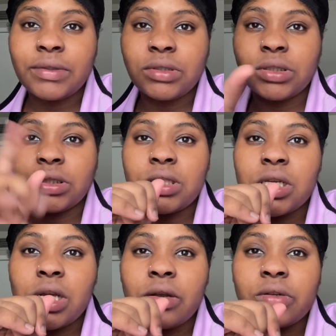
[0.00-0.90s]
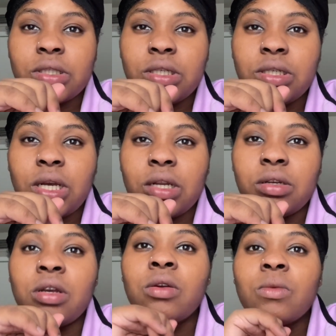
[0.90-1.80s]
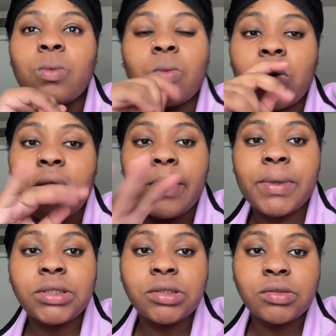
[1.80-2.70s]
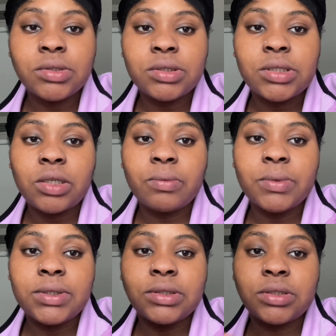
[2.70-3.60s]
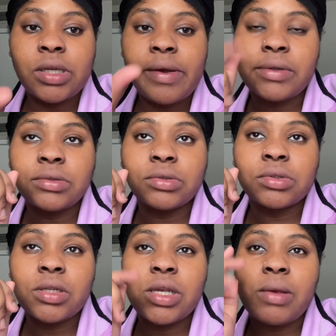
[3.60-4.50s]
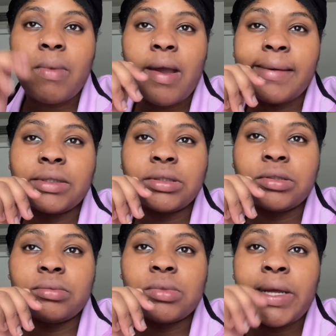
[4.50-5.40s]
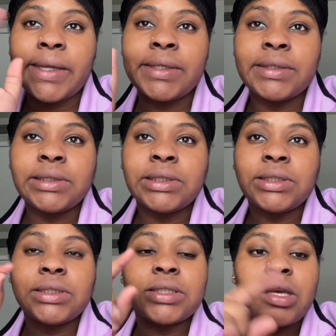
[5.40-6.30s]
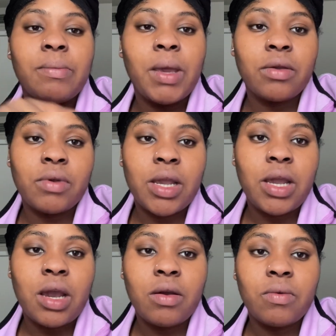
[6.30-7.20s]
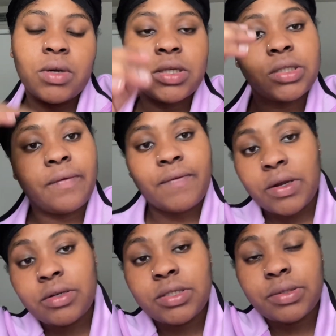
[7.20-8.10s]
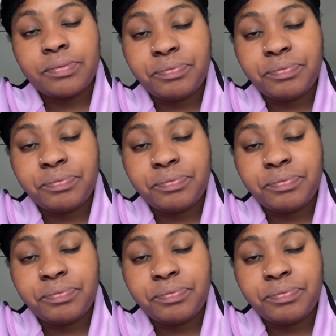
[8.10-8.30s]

skincare routine kind of what I've been using to help me get my um, skin back right how it was at first.